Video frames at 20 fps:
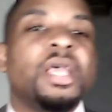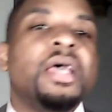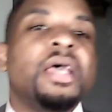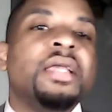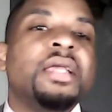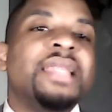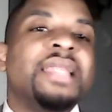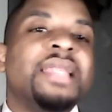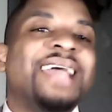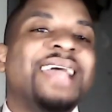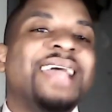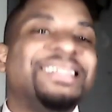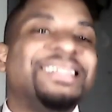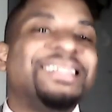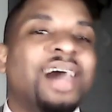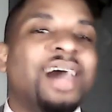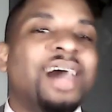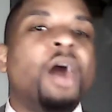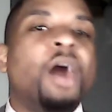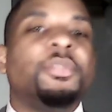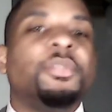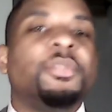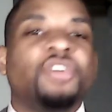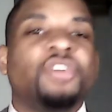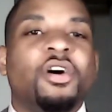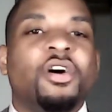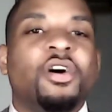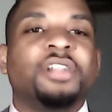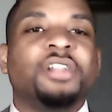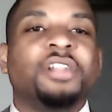Next,
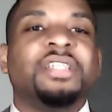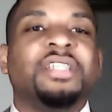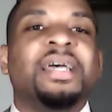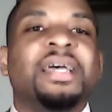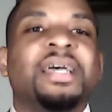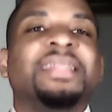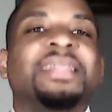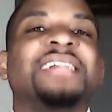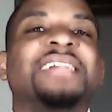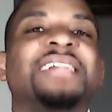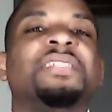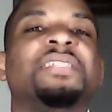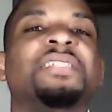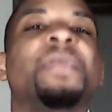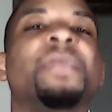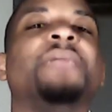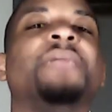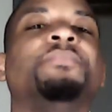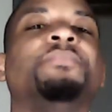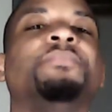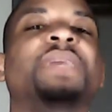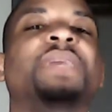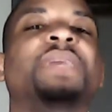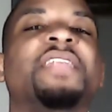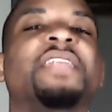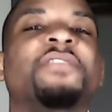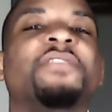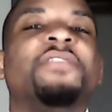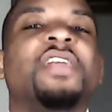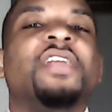arbitrage. That's the make
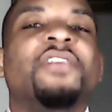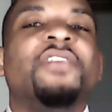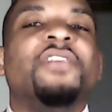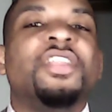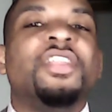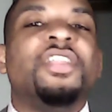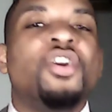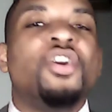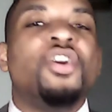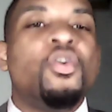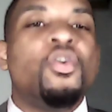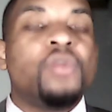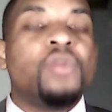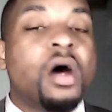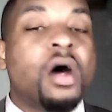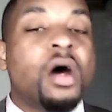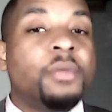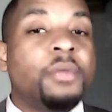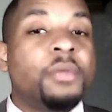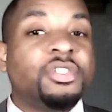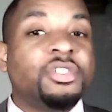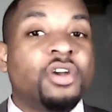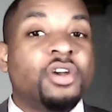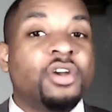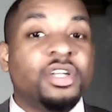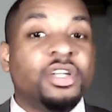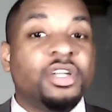benefit of a known arbitrage.